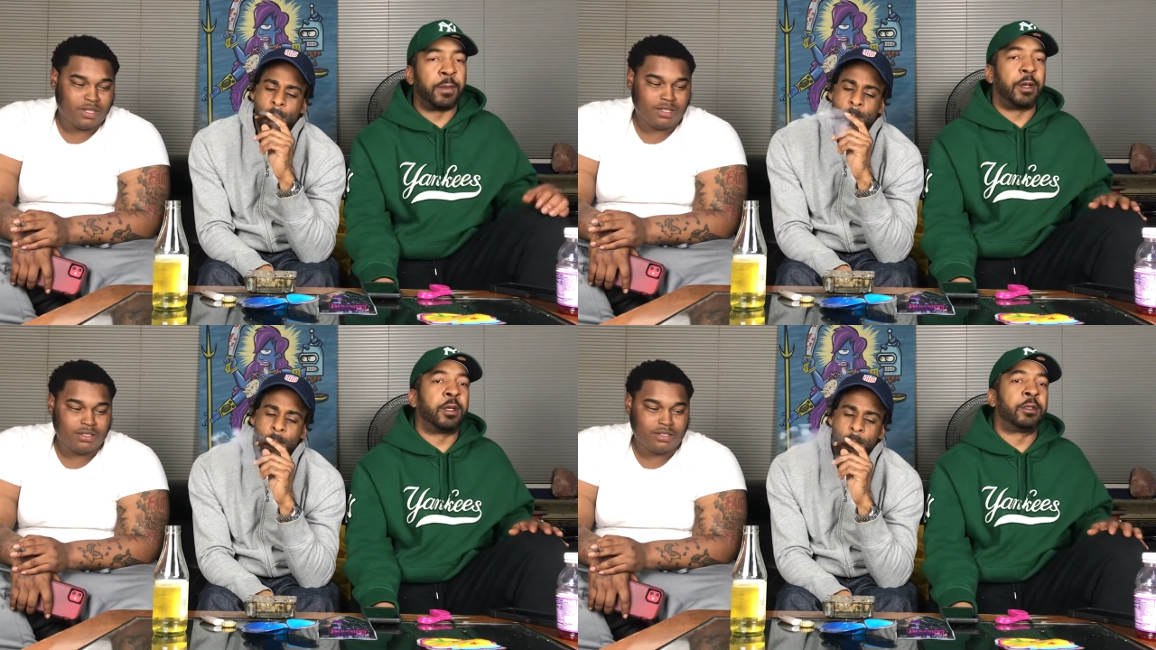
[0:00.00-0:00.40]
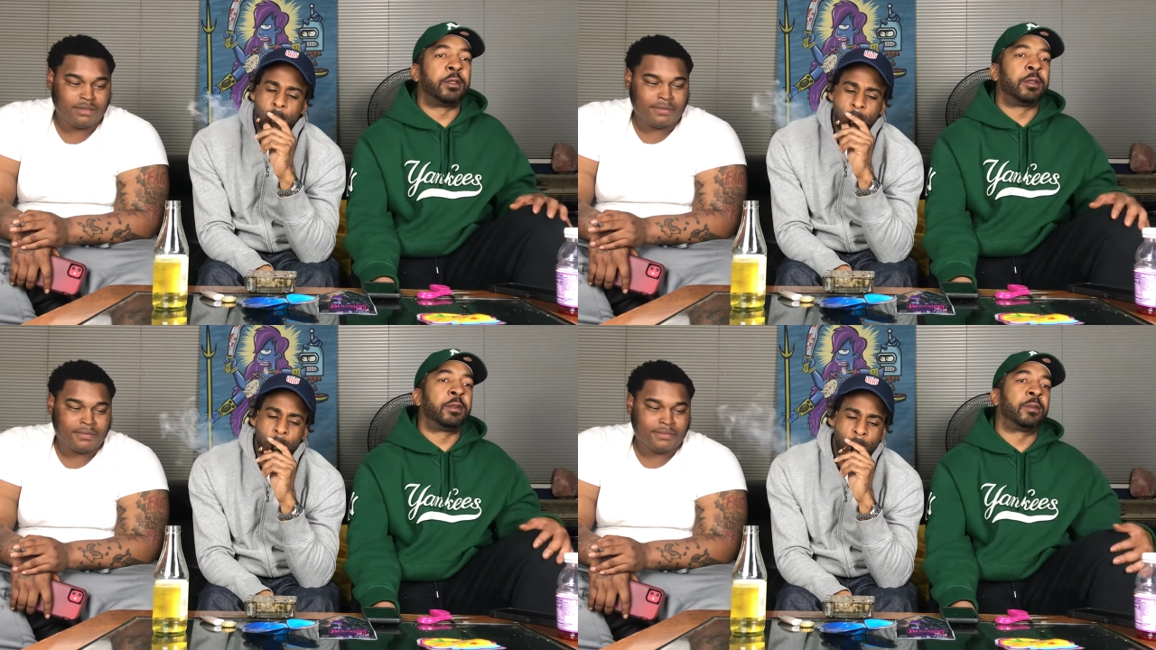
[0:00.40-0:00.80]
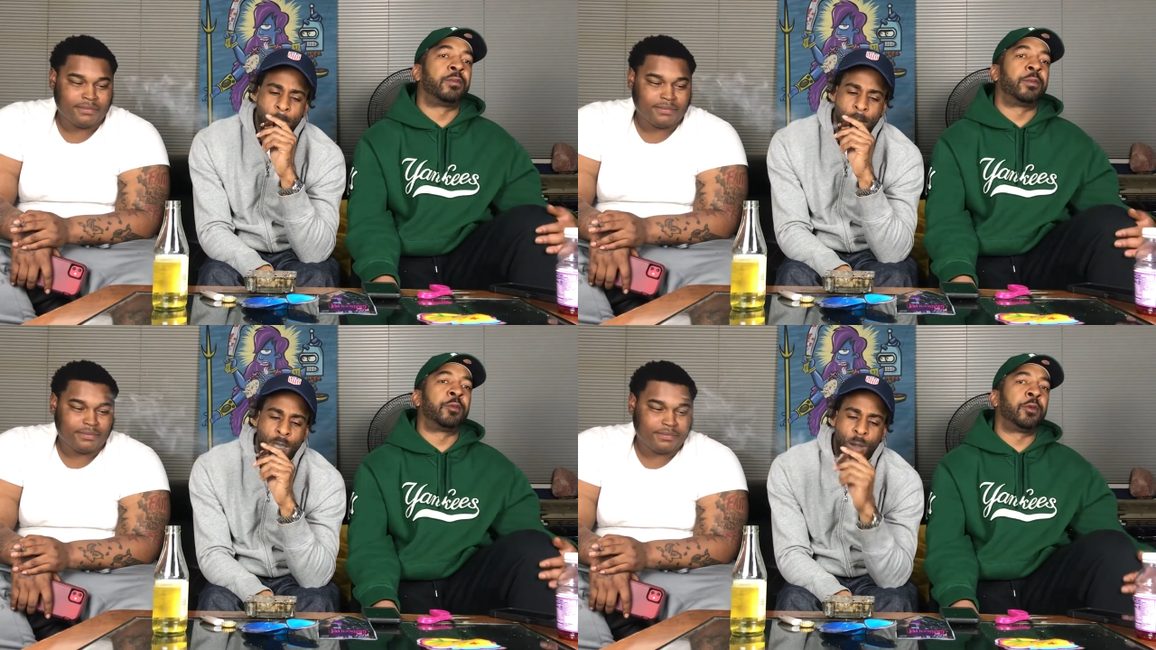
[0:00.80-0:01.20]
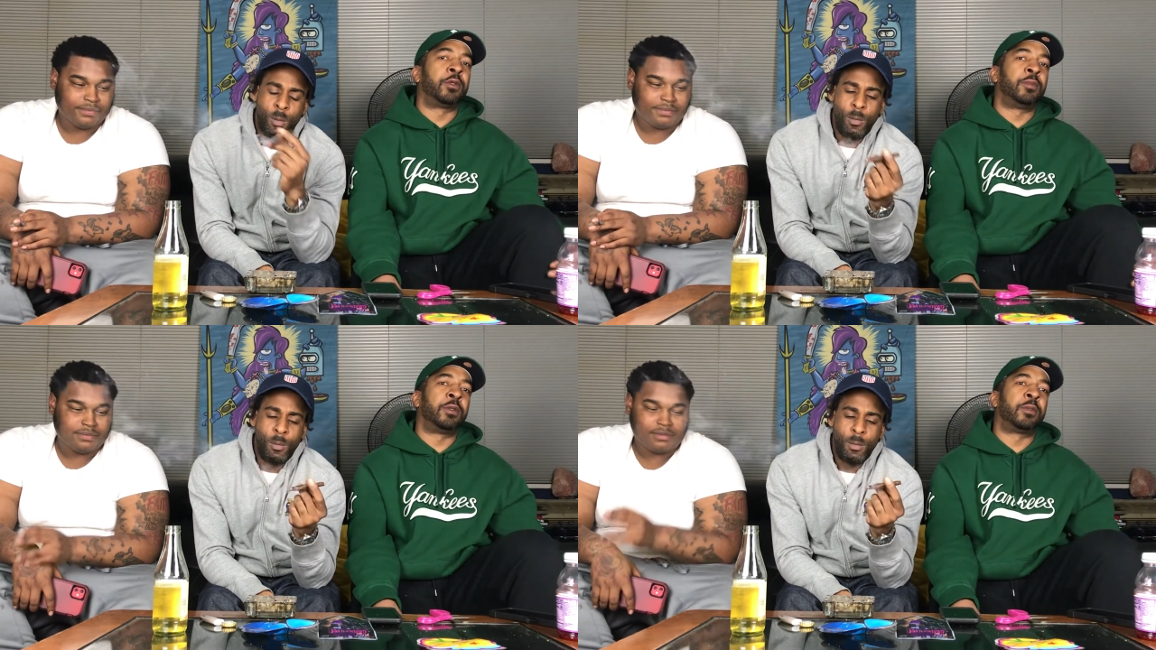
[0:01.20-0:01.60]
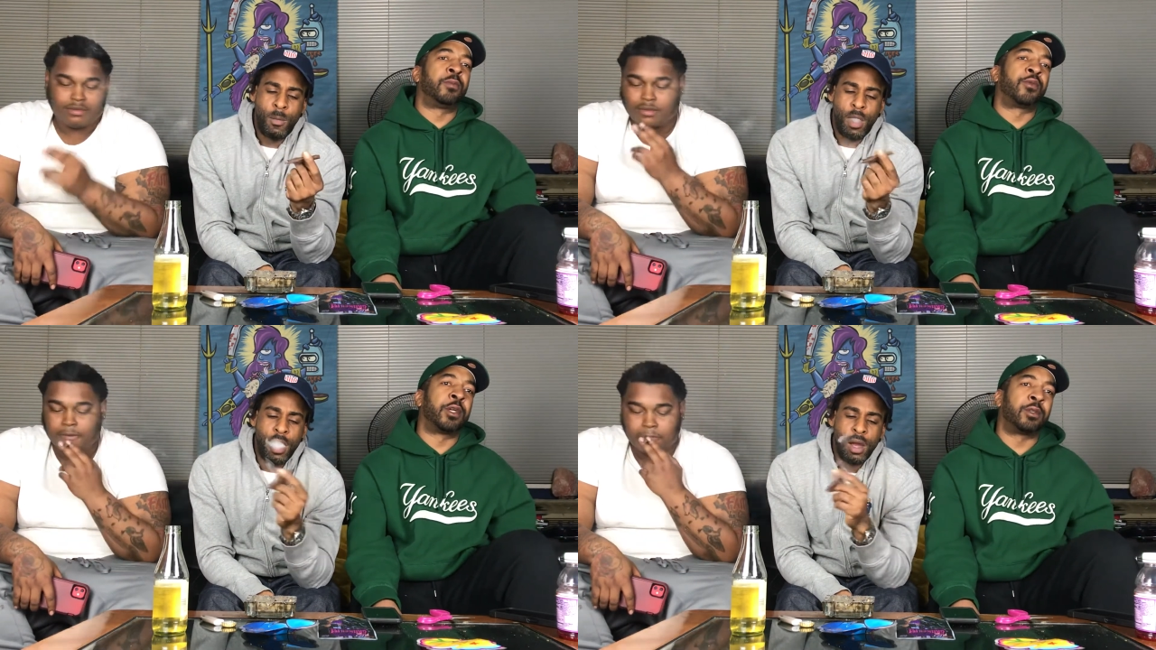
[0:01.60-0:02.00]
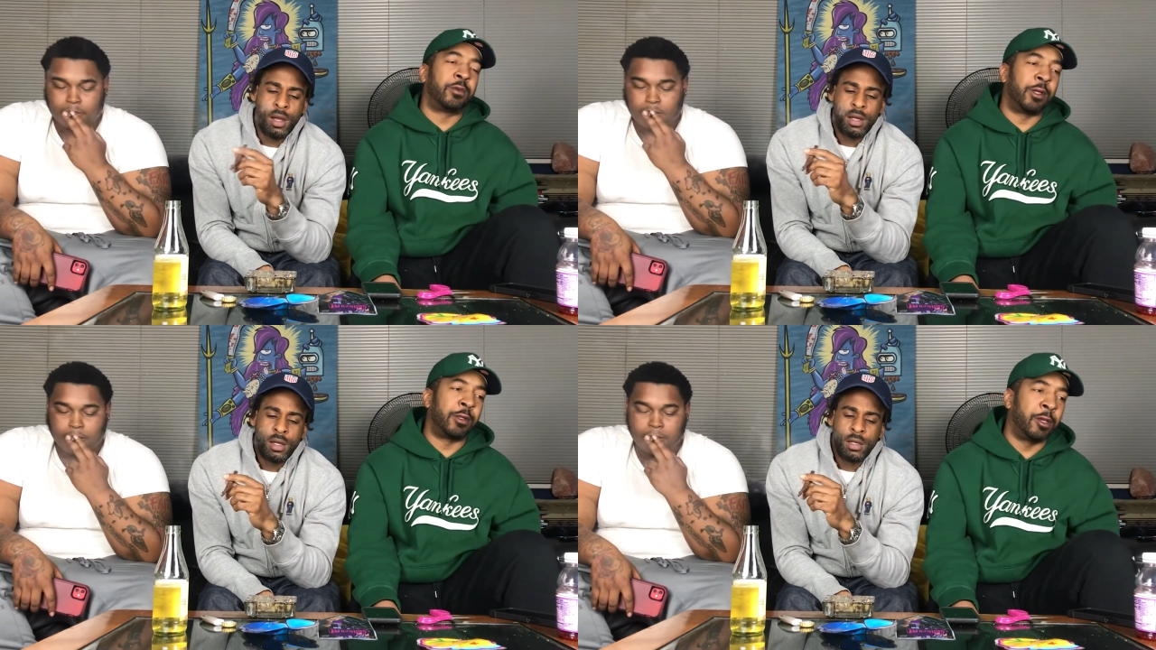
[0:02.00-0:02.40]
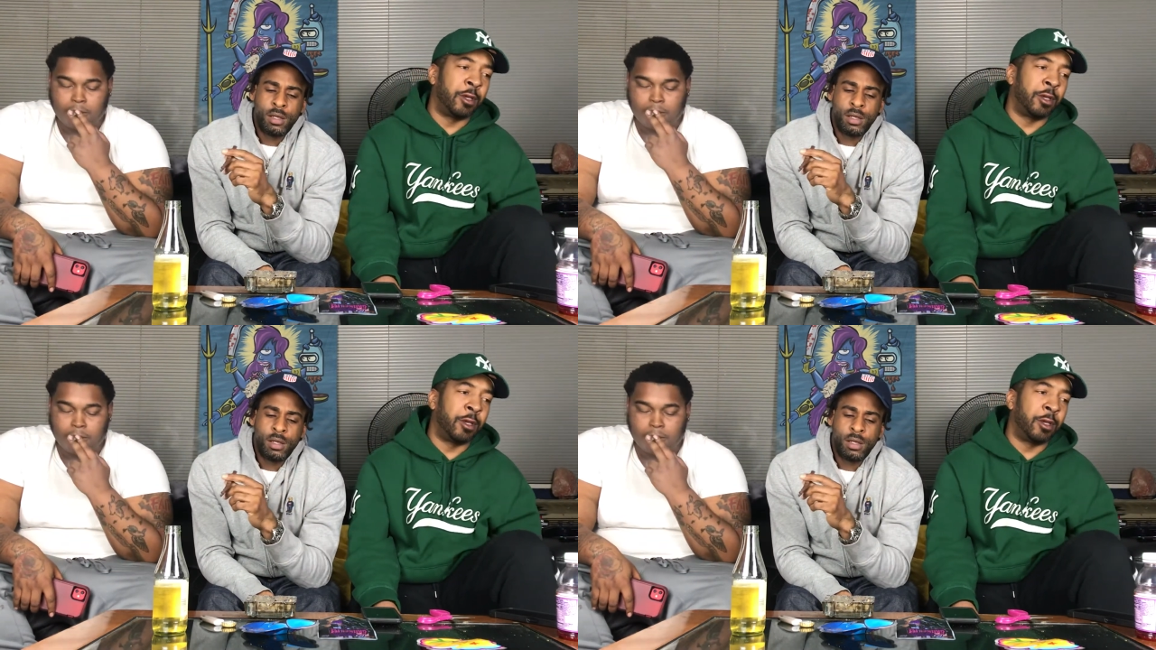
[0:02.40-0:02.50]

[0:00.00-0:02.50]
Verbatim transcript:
Speaker 1: that's supposed to be some pressure right